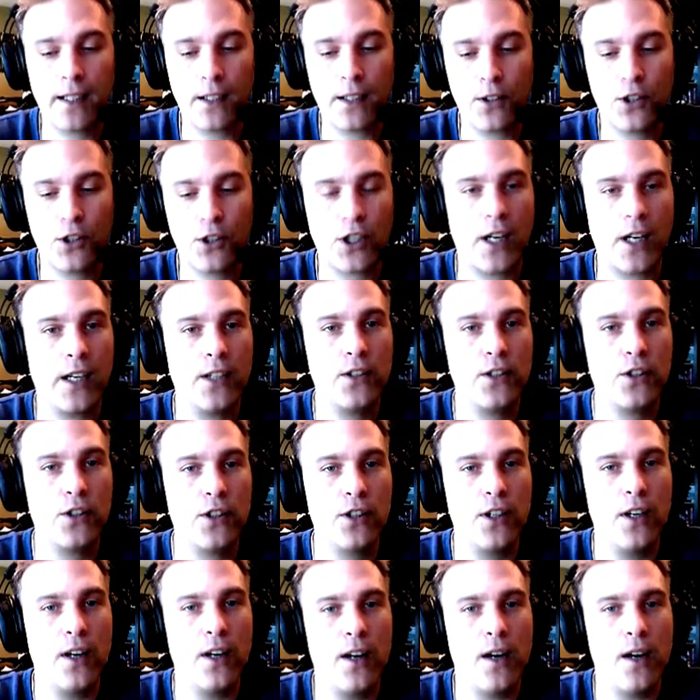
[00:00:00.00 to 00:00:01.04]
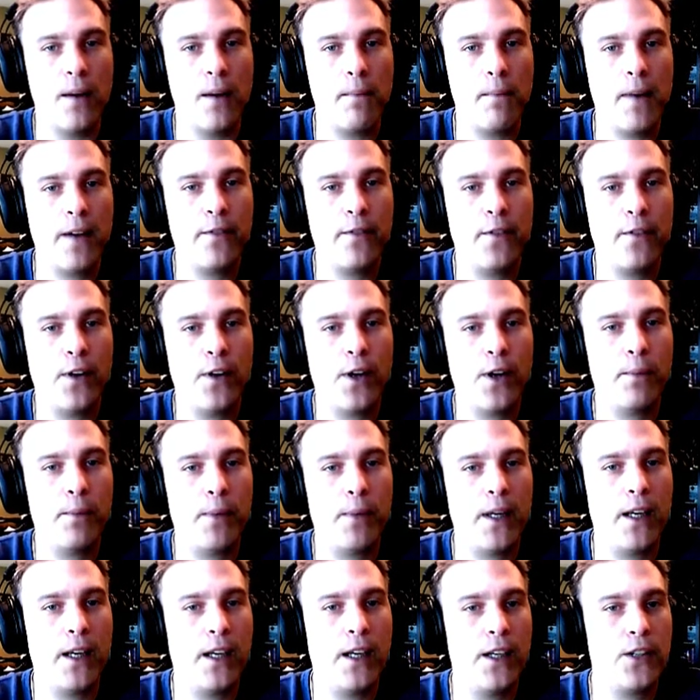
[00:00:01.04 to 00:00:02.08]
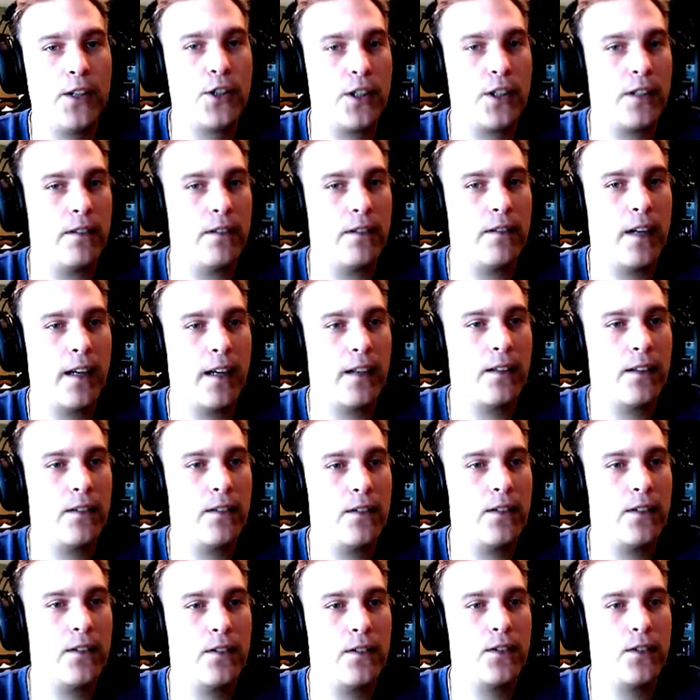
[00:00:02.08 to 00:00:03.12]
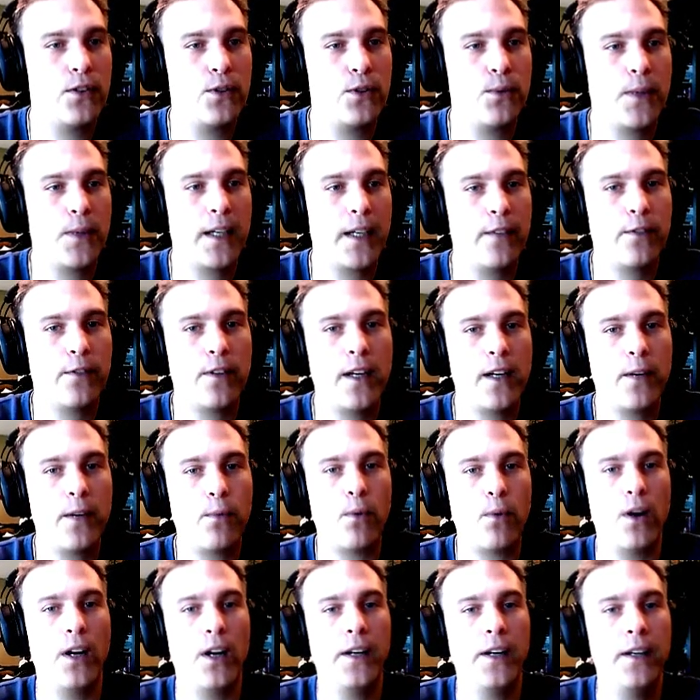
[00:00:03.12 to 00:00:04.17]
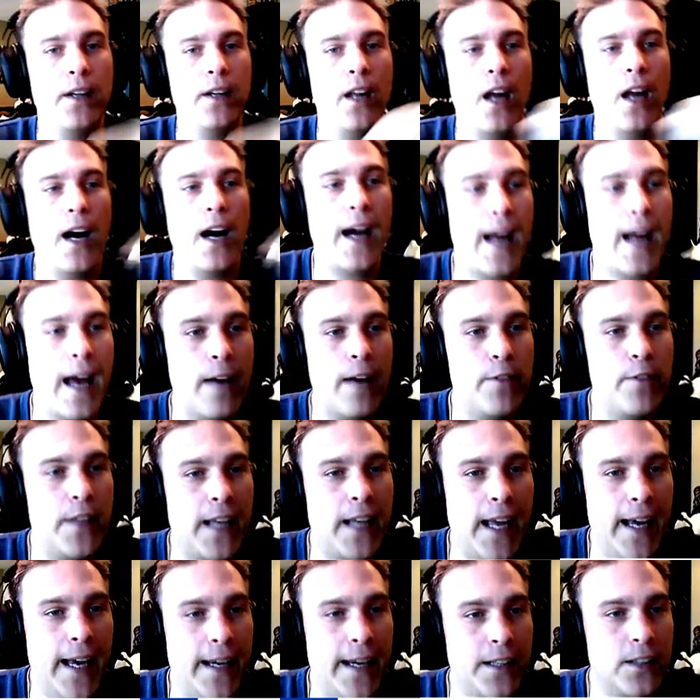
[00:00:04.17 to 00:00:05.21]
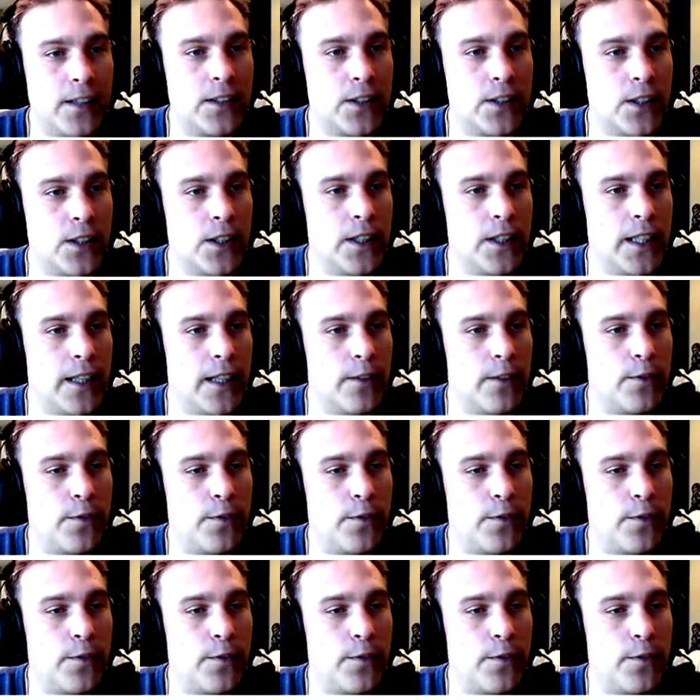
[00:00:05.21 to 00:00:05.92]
I can change my verbiage and do whatever I want. I have the editor